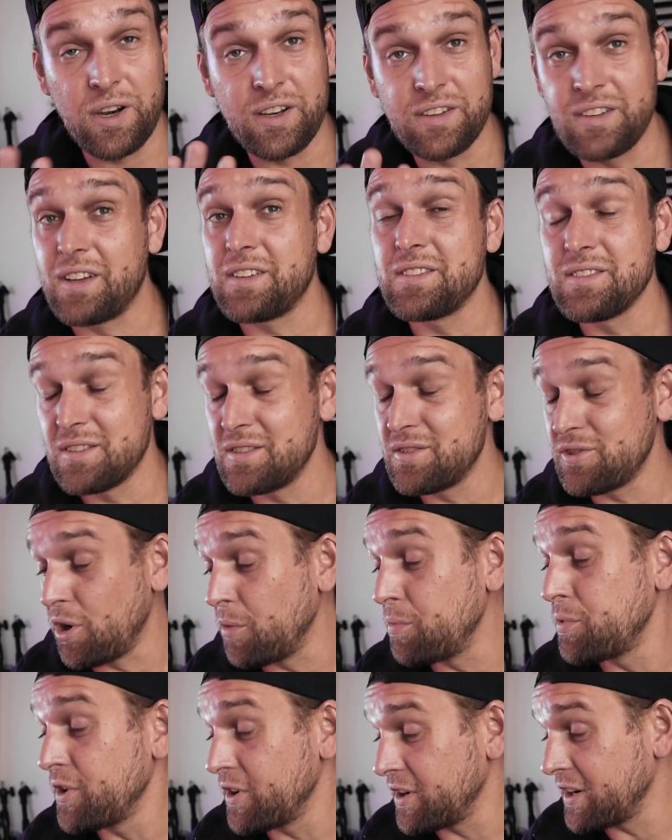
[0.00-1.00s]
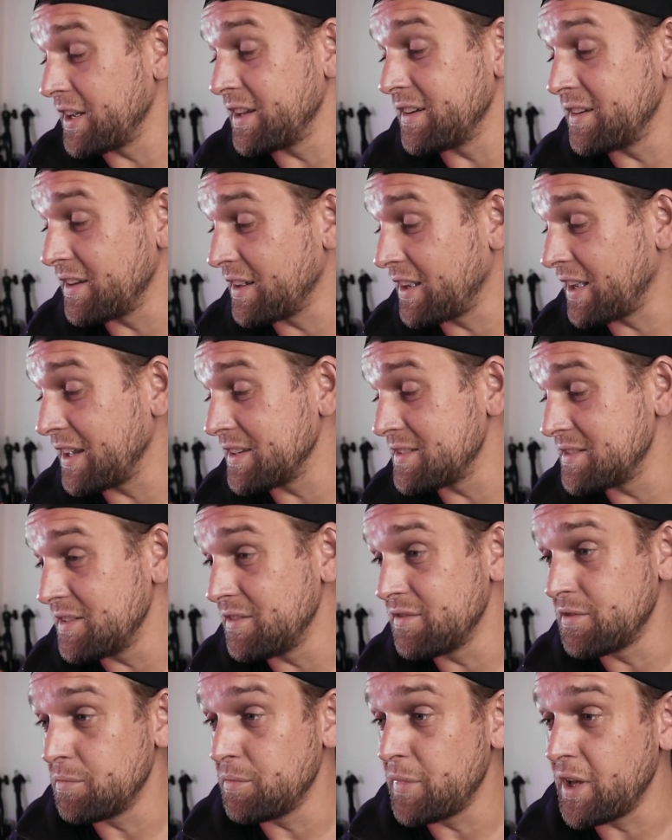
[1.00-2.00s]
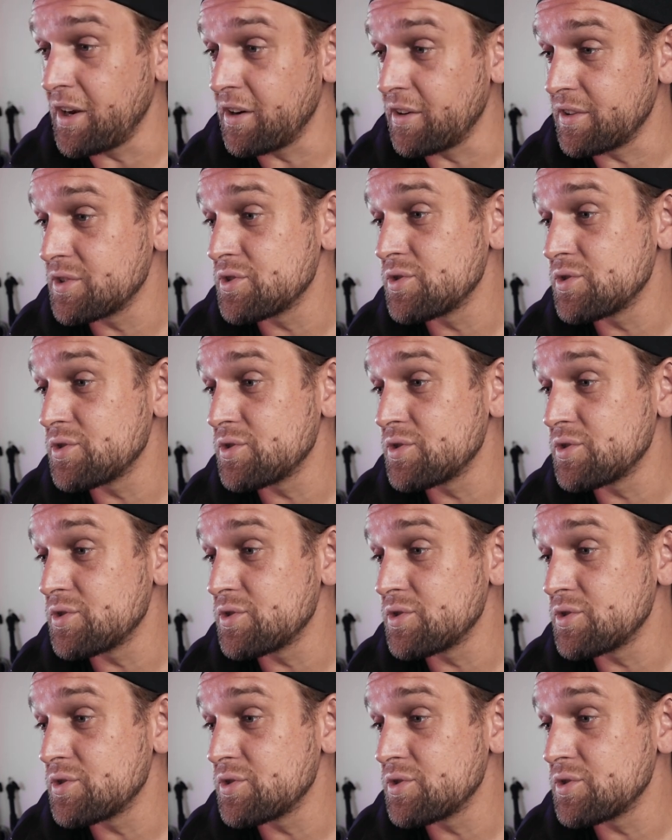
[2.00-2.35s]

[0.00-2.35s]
but it doesn't stop here, it gets even better.